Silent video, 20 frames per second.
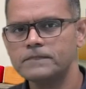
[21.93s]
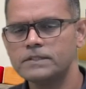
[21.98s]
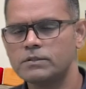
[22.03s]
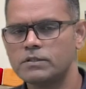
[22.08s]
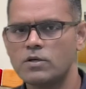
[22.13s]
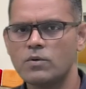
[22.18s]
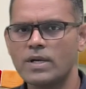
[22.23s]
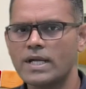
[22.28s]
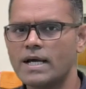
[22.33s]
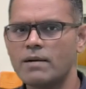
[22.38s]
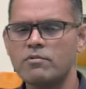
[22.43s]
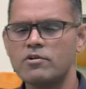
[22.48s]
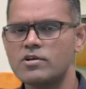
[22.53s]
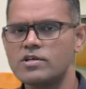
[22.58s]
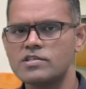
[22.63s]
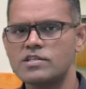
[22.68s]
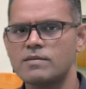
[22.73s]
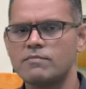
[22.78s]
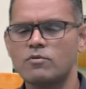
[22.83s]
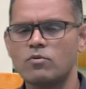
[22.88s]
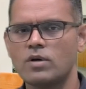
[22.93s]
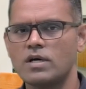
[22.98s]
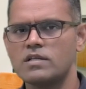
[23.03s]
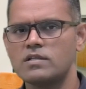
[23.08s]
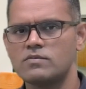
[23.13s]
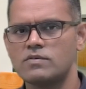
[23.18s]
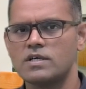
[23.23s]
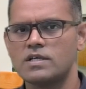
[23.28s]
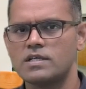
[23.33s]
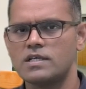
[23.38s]
So vocabulary is number one,
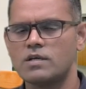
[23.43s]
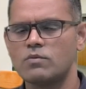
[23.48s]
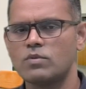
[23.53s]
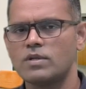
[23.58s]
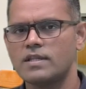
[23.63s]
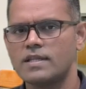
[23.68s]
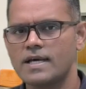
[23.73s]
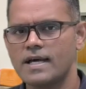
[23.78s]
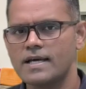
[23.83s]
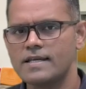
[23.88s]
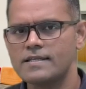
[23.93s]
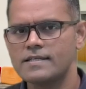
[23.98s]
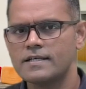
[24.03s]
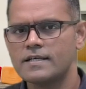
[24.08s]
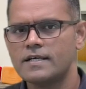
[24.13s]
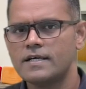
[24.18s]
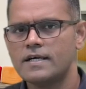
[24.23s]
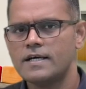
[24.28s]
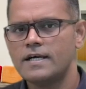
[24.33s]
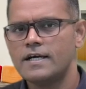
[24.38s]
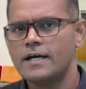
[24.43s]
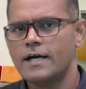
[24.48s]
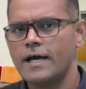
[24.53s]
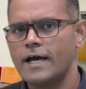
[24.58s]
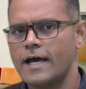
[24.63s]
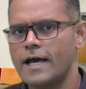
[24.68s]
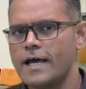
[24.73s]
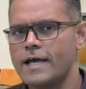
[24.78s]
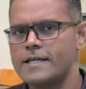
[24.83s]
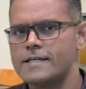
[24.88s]
we are done with that.
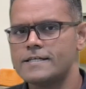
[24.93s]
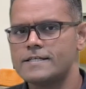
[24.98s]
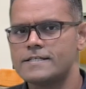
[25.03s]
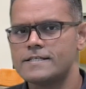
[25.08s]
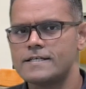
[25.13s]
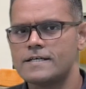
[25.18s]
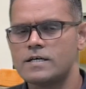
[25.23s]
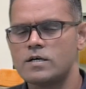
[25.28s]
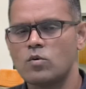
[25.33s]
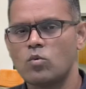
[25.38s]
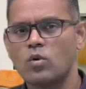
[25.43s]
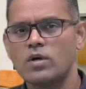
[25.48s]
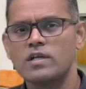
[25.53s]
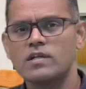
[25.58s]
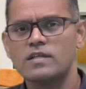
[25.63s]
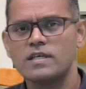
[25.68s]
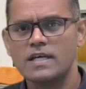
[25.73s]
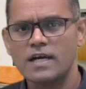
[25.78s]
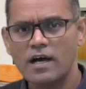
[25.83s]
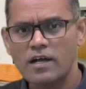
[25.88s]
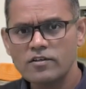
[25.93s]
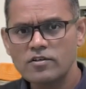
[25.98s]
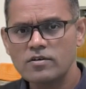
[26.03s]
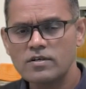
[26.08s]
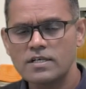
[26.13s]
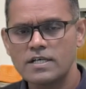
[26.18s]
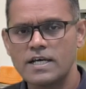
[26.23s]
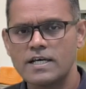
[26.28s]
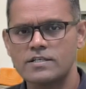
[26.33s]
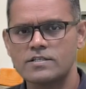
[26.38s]
And what are the
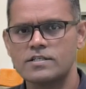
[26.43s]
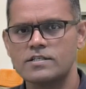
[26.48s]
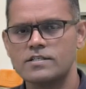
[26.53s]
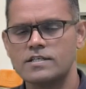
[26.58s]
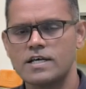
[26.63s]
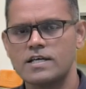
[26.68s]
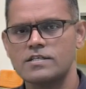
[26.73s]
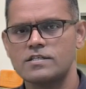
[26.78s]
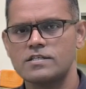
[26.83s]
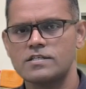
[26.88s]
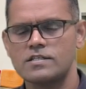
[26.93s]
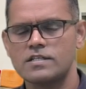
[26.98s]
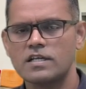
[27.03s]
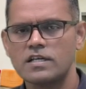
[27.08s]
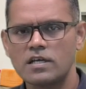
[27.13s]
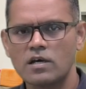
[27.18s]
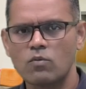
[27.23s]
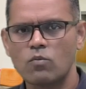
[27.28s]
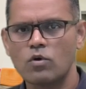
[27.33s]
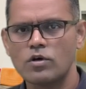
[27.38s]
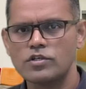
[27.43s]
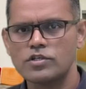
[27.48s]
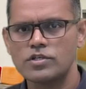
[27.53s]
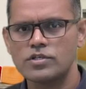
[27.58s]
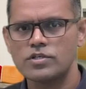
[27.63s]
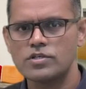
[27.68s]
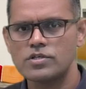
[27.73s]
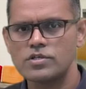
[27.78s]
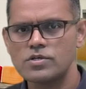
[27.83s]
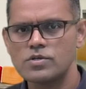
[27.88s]
other exercises that I want you
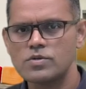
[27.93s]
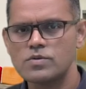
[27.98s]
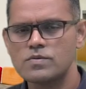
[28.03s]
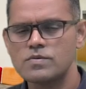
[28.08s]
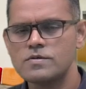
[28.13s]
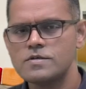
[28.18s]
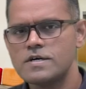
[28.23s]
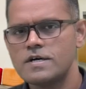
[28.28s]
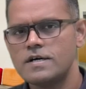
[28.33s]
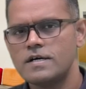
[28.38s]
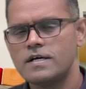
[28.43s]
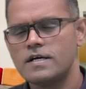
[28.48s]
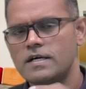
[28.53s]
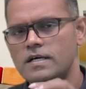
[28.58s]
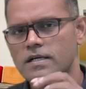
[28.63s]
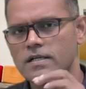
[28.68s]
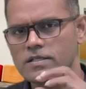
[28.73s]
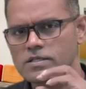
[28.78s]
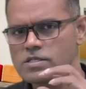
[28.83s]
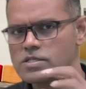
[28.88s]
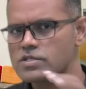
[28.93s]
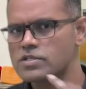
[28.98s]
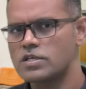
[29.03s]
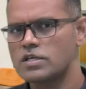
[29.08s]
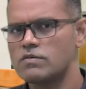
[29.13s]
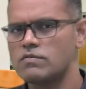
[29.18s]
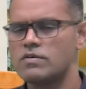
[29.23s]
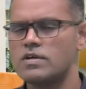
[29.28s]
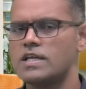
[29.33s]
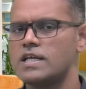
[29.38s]
to do? I'll just
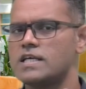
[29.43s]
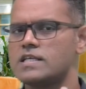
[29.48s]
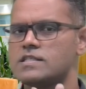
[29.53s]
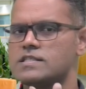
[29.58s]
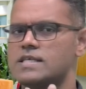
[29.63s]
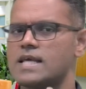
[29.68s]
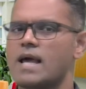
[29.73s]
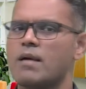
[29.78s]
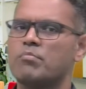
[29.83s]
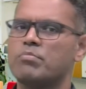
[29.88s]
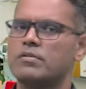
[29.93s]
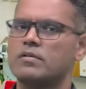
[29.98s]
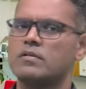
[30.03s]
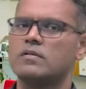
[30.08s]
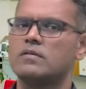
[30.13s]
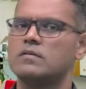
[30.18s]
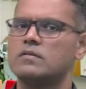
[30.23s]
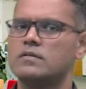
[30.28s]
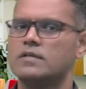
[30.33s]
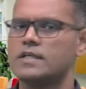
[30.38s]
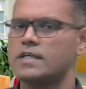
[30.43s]
give you an example.